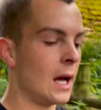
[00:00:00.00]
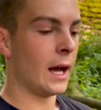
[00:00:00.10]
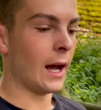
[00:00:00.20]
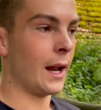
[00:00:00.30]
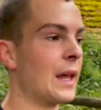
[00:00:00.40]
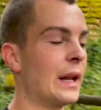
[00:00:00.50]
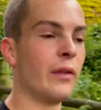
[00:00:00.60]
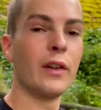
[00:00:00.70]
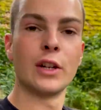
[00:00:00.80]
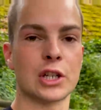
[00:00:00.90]
and then
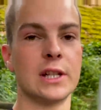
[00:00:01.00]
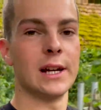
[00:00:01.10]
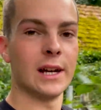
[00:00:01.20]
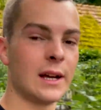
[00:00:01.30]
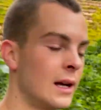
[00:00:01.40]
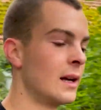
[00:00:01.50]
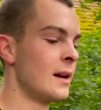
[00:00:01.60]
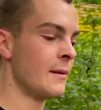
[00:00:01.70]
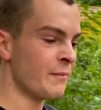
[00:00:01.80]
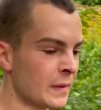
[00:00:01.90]
finish the
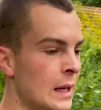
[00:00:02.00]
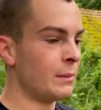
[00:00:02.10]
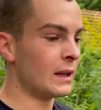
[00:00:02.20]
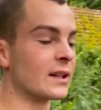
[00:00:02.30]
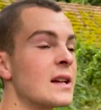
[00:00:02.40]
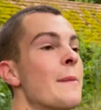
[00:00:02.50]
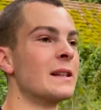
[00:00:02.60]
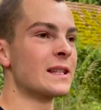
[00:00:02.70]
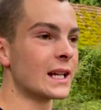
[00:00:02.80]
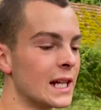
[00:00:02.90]
meters up
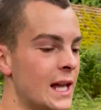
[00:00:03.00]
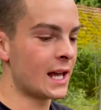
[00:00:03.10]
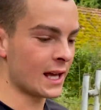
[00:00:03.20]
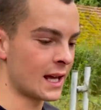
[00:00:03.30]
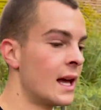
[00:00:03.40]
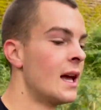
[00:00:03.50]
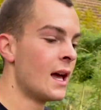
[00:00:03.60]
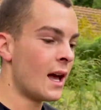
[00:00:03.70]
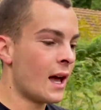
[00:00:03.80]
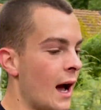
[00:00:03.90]
until
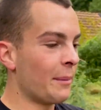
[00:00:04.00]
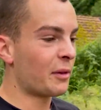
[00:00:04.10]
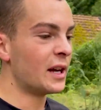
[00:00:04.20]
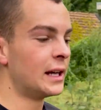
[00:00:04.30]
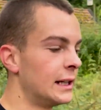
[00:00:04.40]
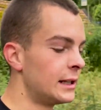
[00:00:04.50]
up the hill